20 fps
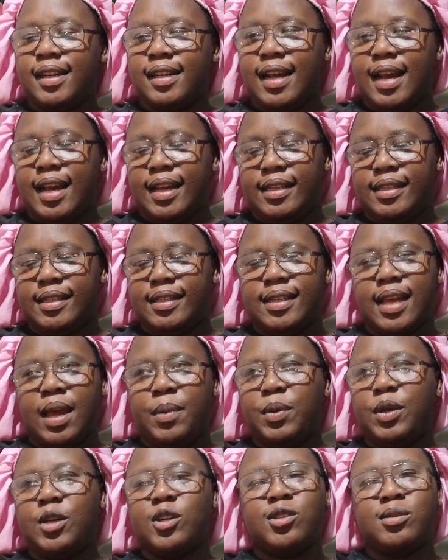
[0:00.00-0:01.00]
I
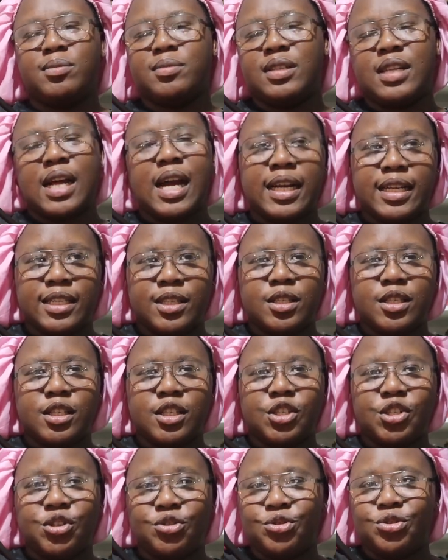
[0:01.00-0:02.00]
picked up some nice
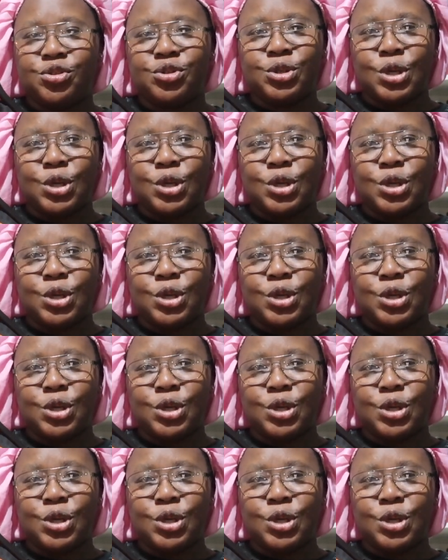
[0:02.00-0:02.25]
cute